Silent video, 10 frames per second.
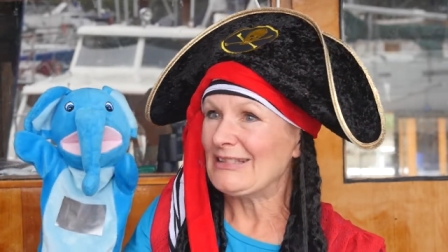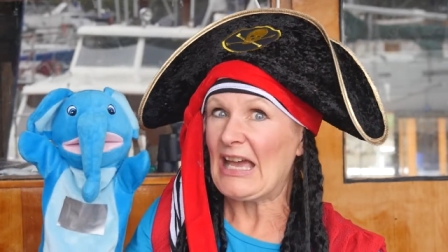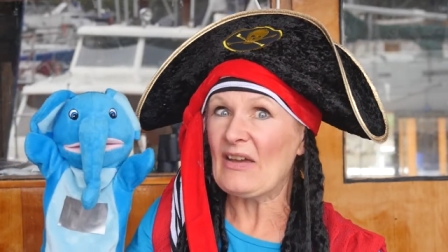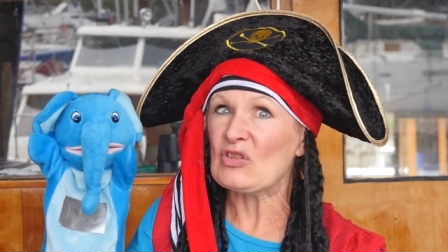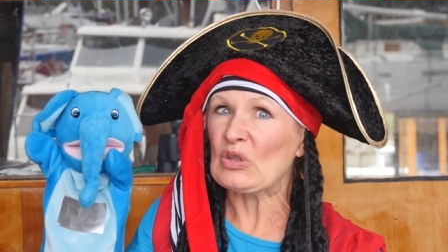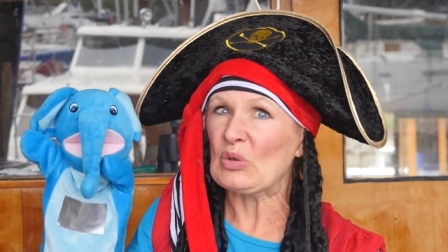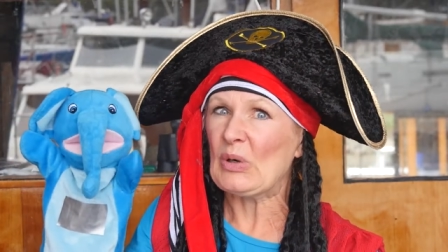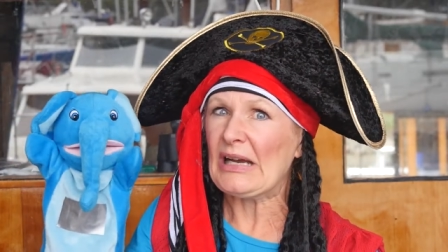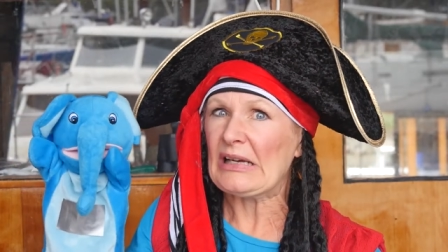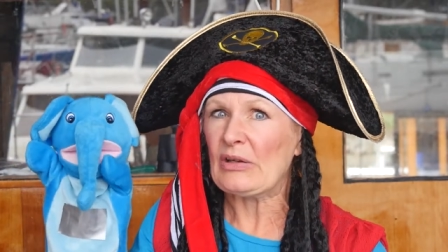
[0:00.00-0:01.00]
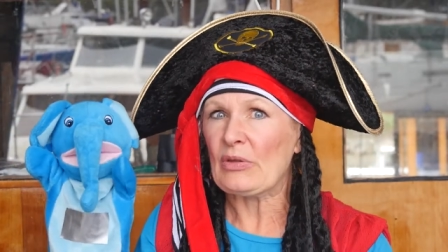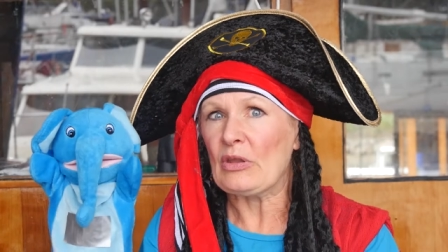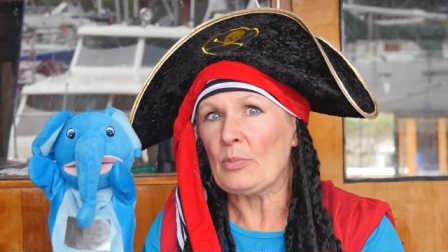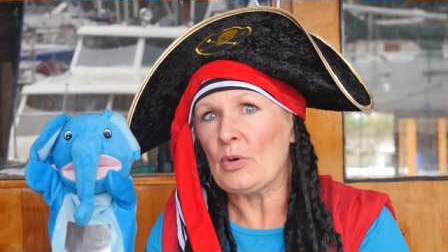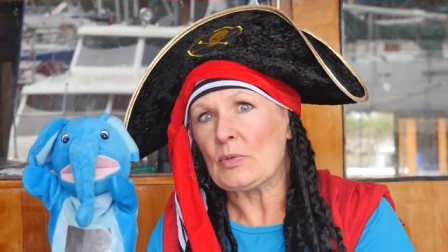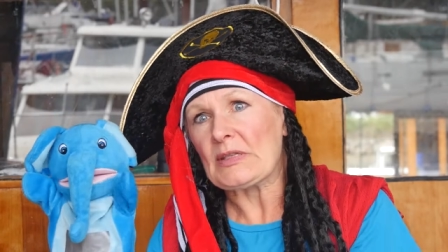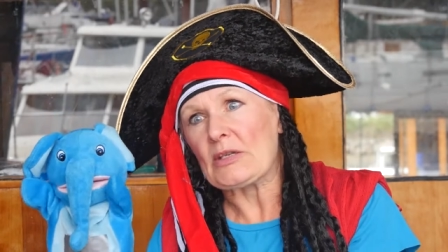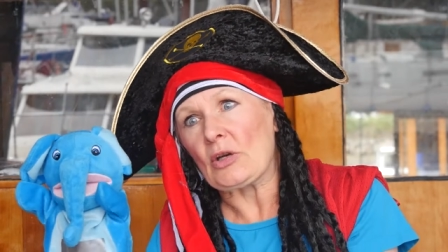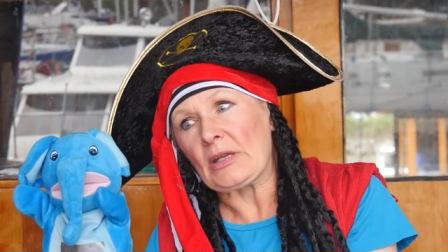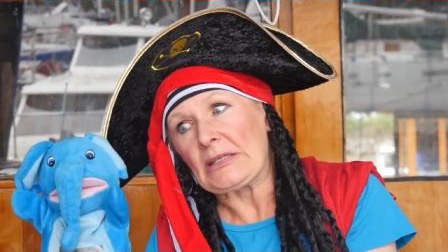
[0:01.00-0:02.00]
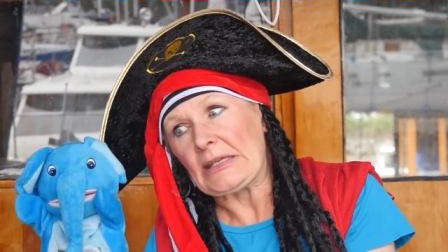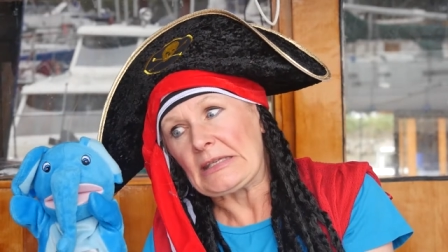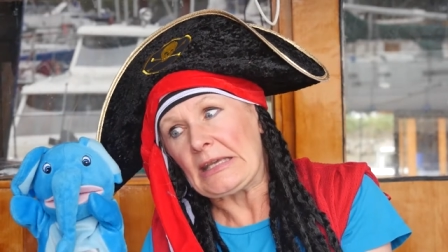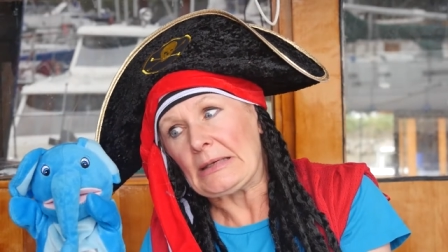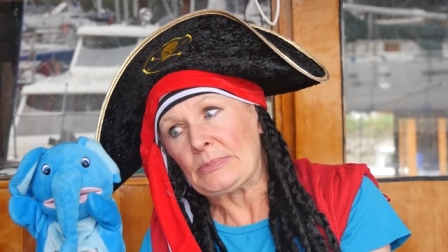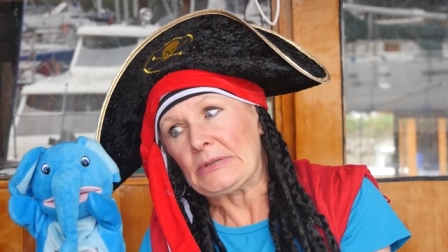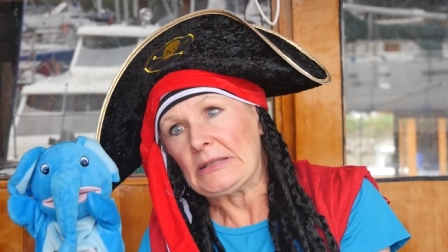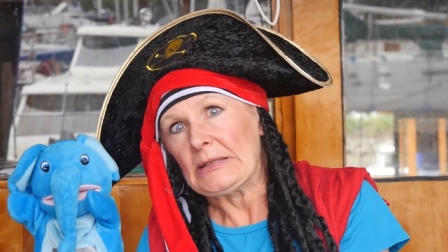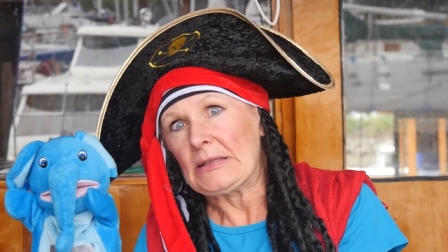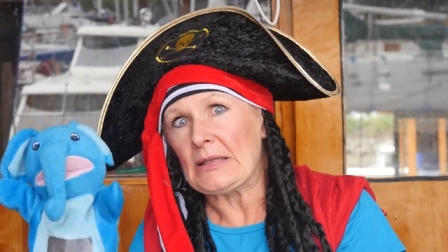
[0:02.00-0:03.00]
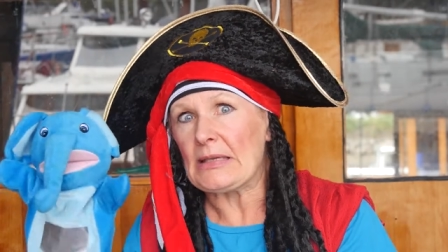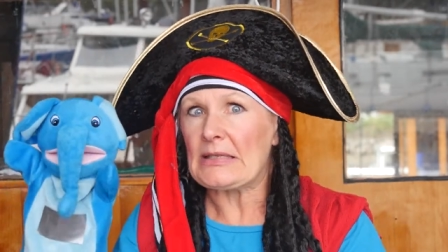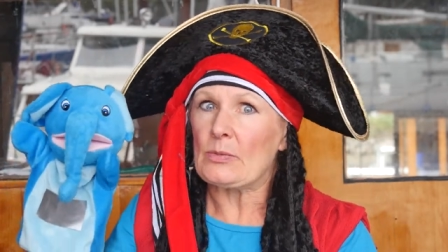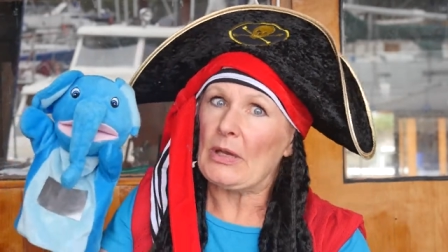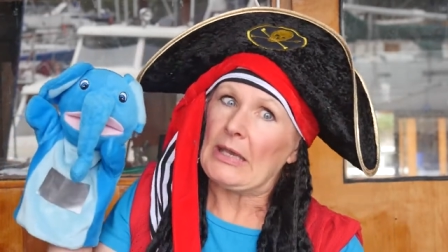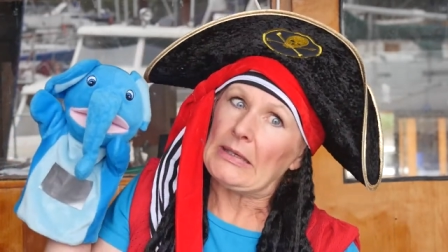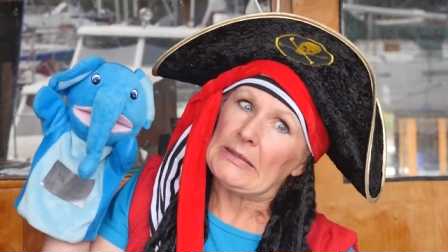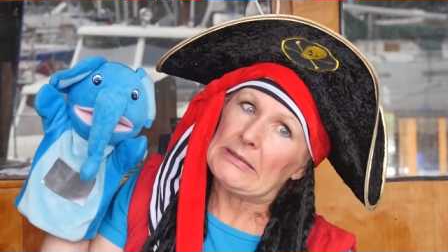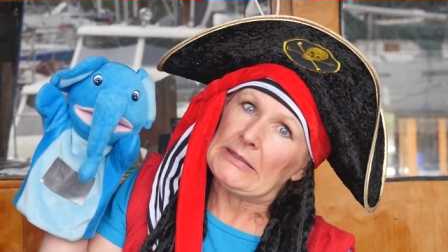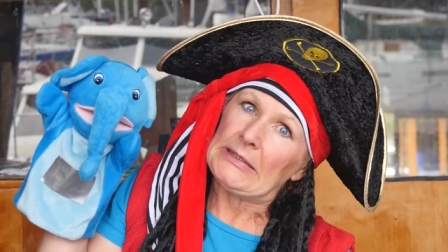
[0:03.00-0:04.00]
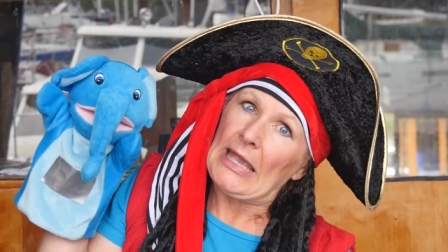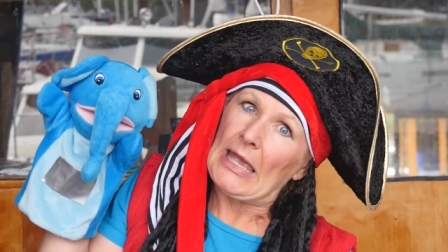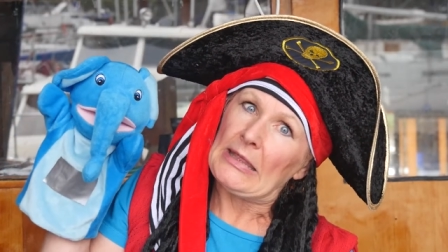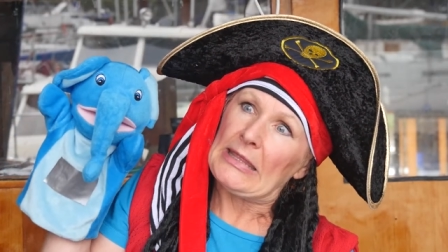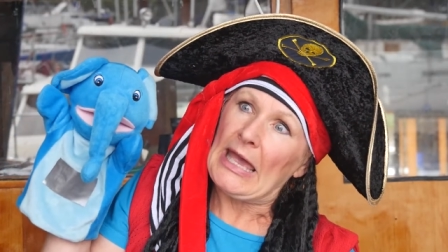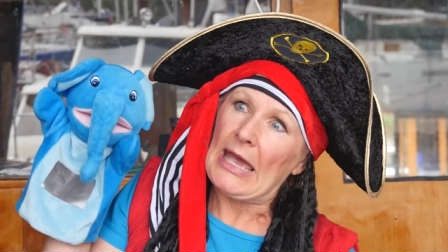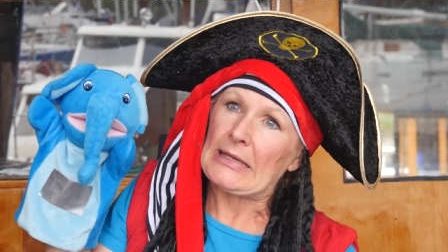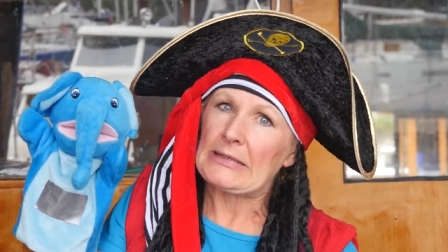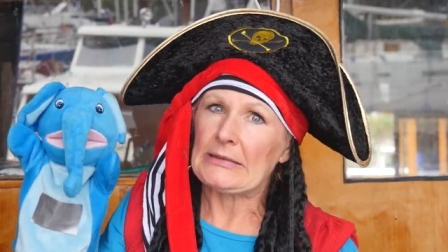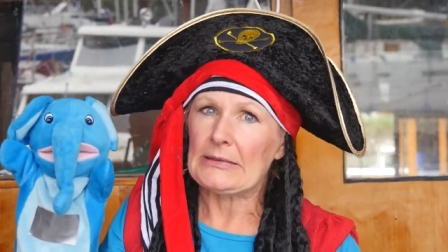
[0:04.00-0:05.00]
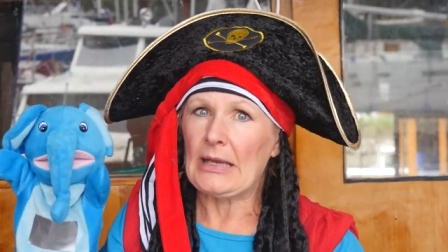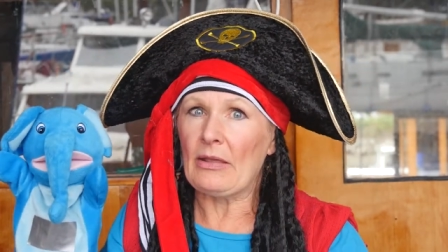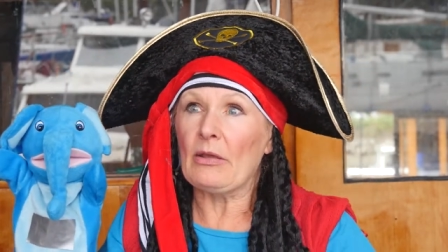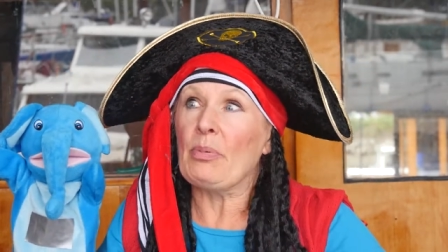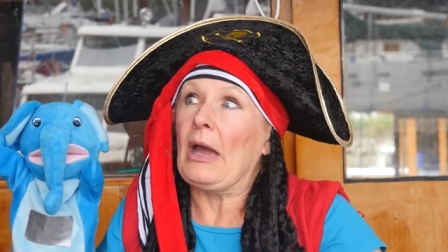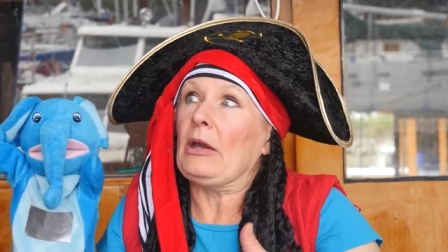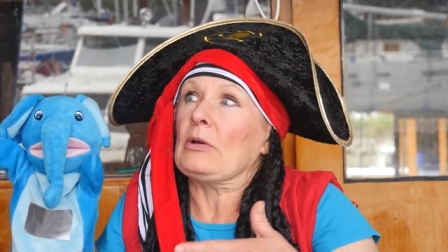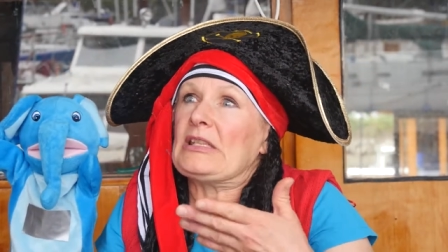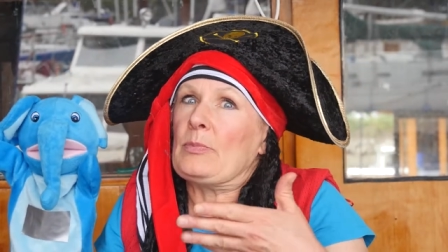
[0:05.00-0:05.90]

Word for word: After a while, the boat started to tip this way and that, and the pirates